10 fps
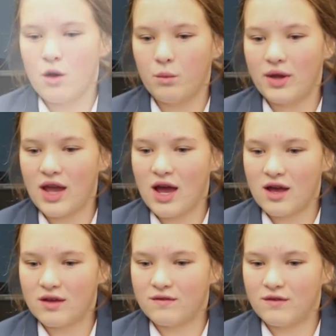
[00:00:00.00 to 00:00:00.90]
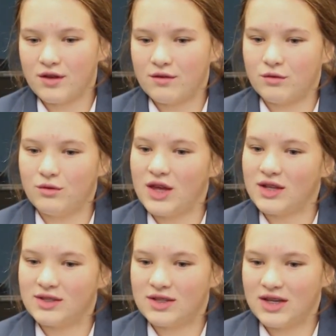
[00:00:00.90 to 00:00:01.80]
We have a rule
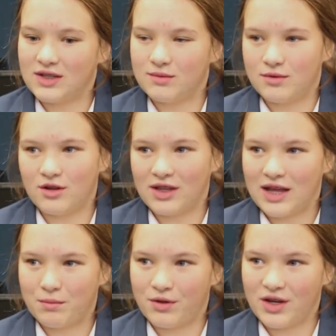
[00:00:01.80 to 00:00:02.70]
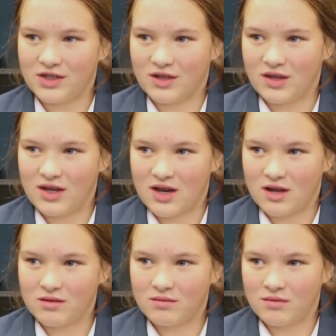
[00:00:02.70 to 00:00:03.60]
that states we're not allowed to put each other
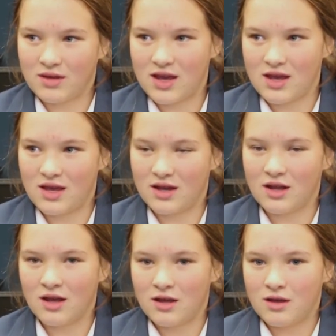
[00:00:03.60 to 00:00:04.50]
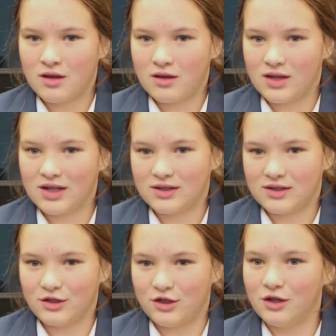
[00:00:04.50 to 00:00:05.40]
down, and
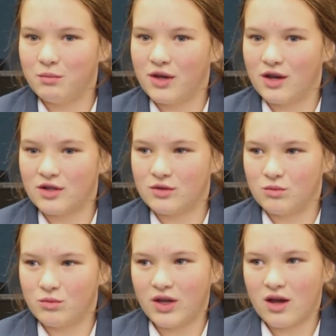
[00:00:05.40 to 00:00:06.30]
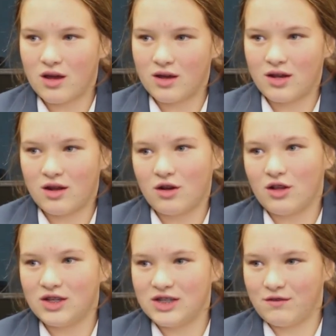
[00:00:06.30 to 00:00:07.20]
that's good because we, in our
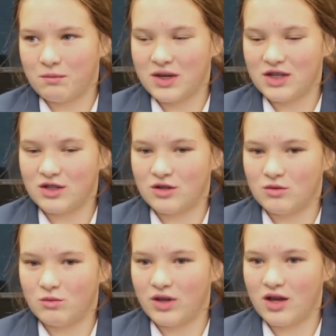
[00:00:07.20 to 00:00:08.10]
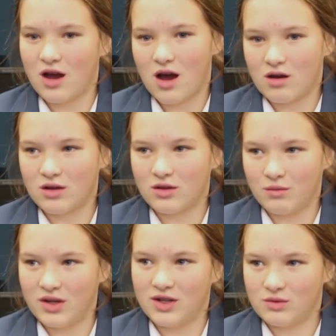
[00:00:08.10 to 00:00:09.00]
college affirmation, we are
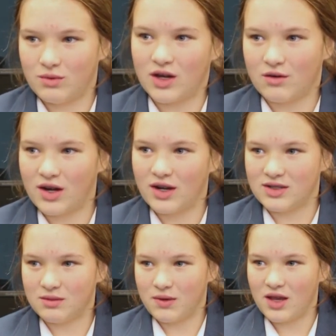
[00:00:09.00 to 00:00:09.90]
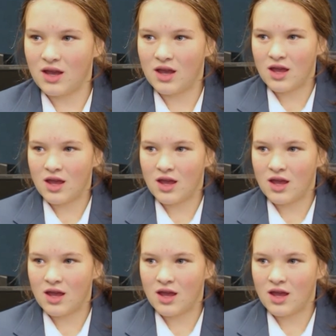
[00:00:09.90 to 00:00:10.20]
the winners we are created to be.